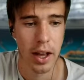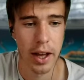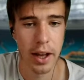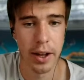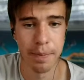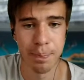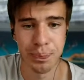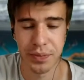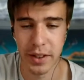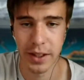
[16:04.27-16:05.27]

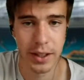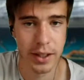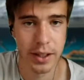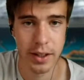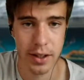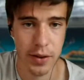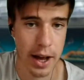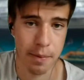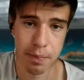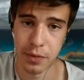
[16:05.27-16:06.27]
So
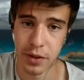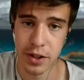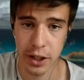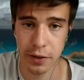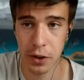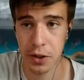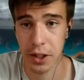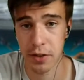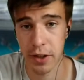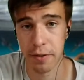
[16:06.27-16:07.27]
yeah, 6-4,
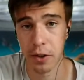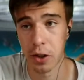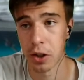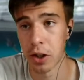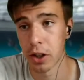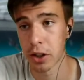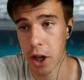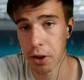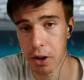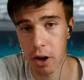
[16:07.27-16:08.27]
6-3 for
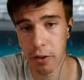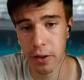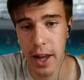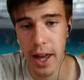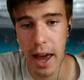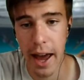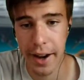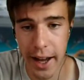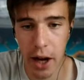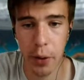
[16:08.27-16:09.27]
Kukagov.
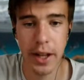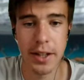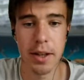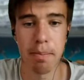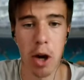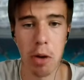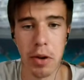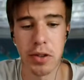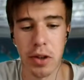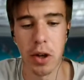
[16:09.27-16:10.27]
And now is the
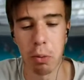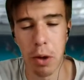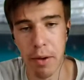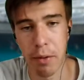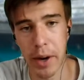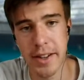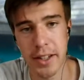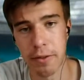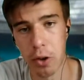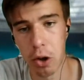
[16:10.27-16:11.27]
moment we've been
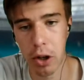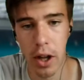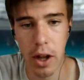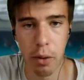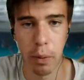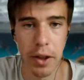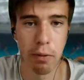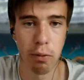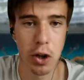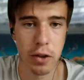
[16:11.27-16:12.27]
waiting for with
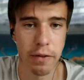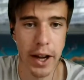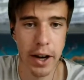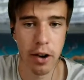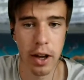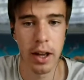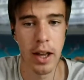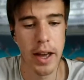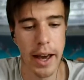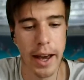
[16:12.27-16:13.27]
Roger Federer
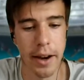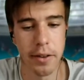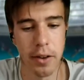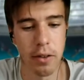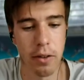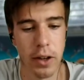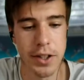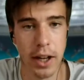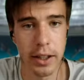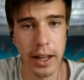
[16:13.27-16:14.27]
and
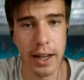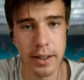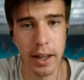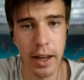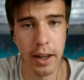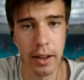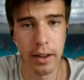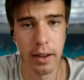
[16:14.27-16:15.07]
Richard Gasquet.